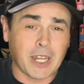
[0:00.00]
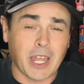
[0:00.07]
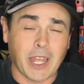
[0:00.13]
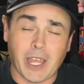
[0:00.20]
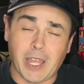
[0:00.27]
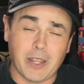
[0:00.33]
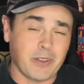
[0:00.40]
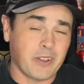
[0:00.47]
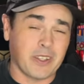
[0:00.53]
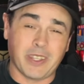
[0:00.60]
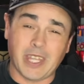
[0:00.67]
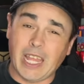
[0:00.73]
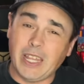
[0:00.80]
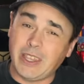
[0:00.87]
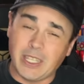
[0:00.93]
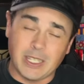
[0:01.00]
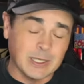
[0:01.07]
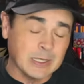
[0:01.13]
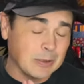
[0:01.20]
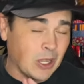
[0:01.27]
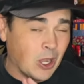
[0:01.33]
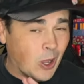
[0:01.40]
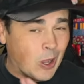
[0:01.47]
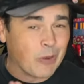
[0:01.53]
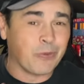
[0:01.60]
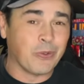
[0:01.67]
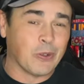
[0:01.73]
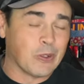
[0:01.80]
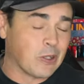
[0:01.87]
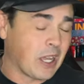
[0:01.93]
I, I that thing's
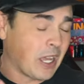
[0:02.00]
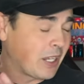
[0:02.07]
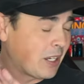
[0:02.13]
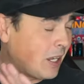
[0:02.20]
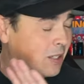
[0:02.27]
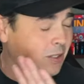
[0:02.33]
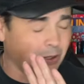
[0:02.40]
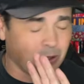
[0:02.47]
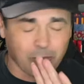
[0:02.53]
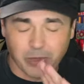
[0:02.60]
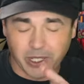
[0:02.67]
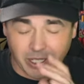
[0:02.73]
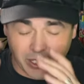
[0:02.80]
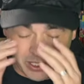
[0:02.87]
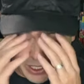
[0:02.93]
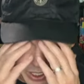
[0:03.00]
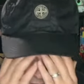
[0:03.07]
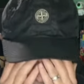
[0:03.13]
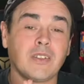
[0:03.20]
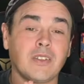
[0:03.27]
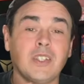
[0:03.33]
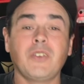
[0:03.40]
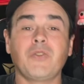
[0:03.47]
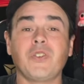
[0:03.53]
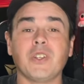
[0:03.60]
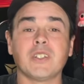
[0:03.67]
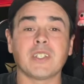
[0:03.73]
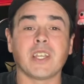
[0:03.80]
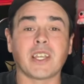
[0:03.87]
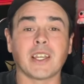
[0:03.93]
awful. I, oh my god. This
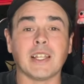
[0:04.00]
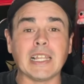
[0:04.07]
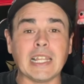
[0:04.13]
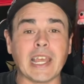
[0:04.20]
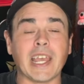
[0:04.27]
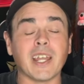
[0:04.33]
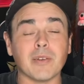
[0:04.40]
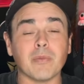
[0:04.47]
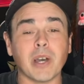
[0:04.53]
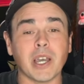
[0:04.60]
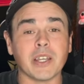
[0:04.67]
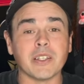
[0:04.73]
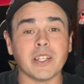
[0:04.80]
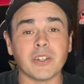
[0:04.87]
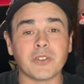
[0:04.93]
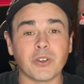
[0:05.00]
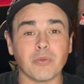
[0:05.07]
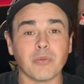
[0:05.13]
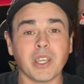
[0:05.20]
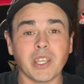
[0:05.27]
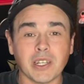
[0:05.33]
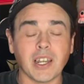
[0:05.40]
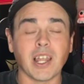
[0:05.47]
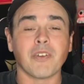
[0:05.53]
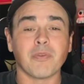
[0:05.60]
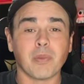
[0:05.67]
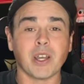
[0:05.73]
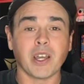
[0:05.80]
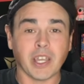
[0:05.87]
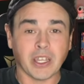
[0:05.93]
feels like a landmine that Tremaine left
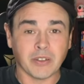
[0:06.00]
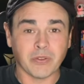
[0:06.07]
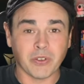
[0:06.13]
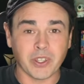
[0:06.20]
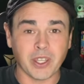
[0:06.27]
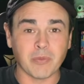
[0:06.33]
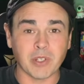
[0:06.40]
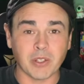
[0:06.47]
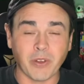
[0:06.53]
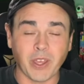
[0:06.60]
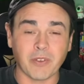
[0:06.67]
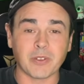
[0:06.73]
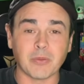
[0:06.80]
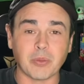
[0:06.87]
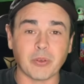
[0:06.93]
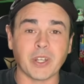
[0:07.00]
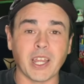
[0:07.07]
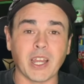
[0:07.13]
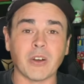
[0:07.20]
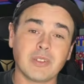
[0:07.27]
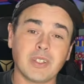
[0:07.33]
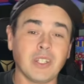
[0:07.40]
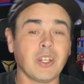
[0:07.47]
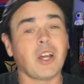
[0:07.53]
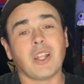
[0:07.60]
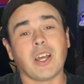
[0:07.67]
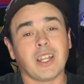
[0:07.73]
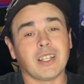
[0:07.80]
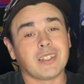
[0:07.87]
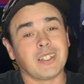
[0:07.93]
behind for them to have to put out. In all
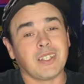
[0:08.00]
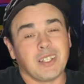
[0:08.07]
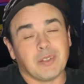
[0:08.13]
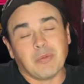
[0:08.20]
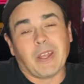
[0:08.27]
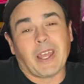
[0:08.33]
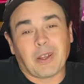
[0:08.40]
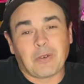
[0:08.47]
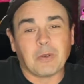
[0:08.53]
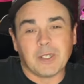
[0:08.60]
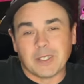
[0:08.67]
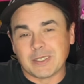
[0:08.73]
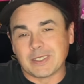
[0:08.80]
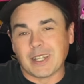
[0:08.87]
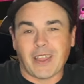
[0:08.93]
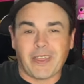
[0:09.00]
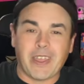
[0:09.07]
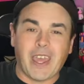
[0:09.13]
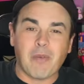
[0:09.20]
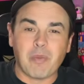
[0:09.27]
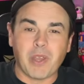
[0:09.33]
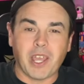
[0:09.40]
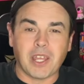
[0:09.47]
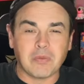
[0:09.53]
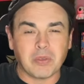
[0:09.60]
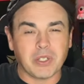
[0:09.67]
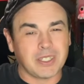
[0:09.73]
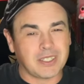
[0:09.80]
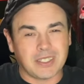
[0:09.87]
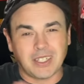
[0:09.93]
honesty, the black one's not that bad,
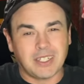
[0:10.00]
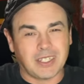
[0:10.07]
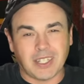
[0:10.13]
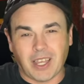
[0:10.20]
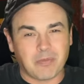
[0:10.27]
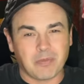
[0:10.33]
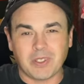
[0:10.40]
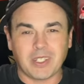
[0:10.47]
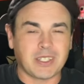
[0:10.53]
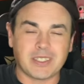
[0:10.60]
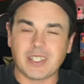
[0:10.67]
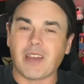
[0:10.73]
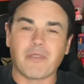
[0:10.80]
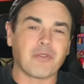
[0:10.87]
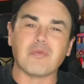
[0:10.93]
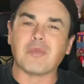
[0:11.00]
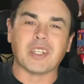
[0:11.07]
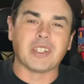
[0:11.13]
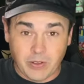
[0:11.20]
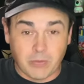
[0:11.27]
but uh, I'm, it's not for me.